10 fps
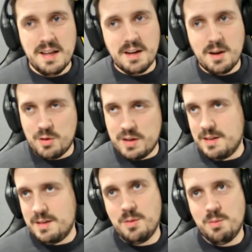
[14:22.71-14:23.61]
Look,
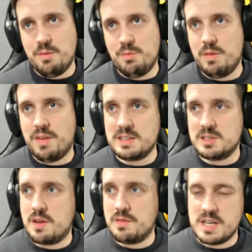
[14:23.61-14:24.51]
we've had this
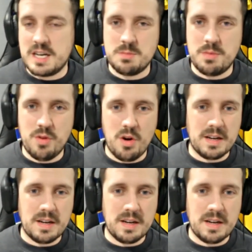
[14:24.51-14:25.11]
conversation before.